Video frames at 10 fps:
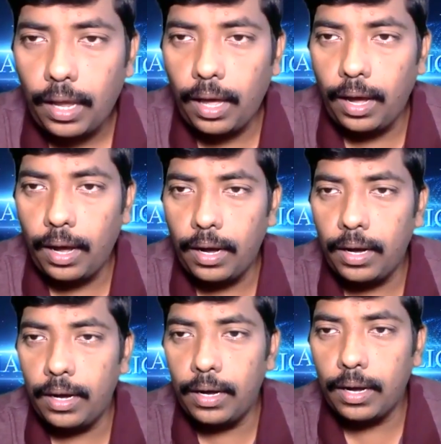
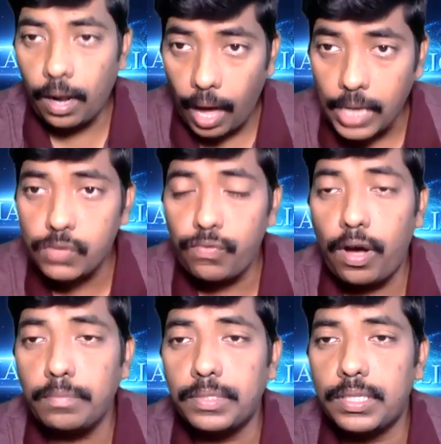class
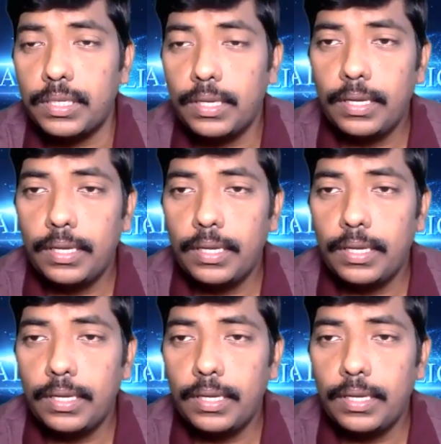forms,